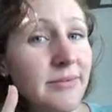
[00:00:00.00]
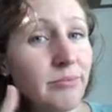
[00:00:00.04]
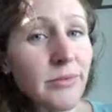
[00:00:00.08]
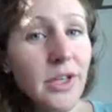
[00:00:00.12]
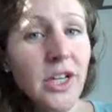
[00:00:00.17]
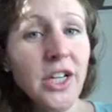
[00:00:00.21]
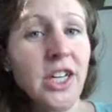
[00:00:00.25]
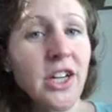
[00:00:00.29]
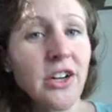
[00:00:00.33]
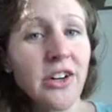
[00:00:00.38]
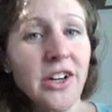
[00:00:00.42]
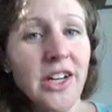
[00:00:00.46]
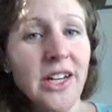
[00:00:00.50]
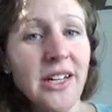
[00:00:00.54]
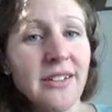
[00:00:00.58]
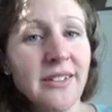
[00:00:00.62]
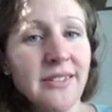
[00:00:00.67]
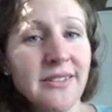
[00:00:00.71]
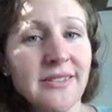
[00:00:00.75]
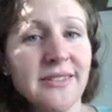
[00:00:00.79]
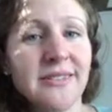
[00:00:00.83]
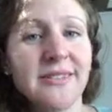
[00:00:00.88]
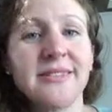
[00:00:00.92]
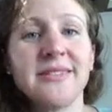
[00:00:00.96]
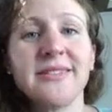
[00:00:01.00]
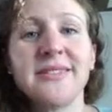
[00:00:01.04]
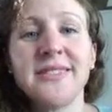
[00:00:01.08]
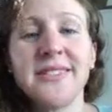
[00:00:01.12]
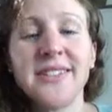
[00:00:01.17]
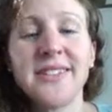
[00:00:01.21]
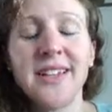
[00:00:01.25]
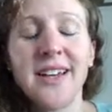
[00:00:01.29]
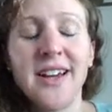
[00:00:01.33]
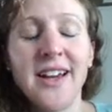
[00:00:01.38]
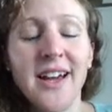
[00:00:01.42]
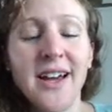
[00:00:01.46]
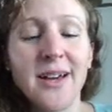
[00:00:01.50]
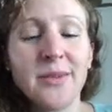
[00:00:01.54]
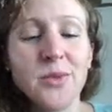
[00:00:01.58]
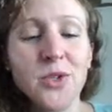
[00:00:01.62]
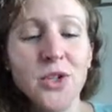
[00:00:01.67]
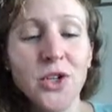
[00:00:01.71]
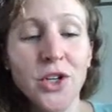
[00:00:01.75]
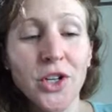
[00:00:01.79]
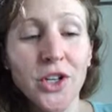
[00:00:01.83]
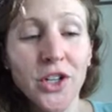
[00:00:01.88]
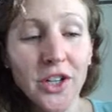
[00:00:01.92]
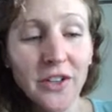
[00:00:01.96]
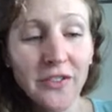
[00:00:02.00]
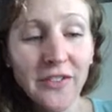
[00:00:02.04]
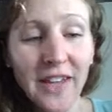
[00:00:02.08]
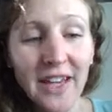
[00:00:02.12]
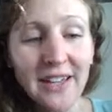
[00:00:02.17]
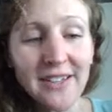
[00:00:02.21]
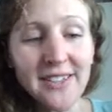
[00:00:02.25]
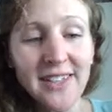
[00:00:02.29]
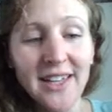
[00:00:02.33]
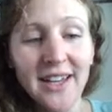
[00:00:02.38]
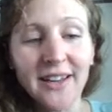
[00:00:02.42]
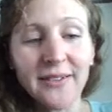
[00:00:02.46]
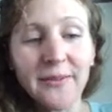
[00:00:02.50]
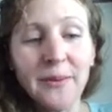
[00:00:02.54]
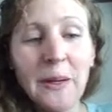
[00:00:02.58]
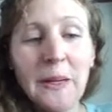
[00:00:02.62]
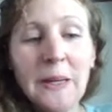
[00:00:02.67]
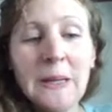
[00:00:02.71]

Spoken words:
mercury. I'm sure you could have guessed that.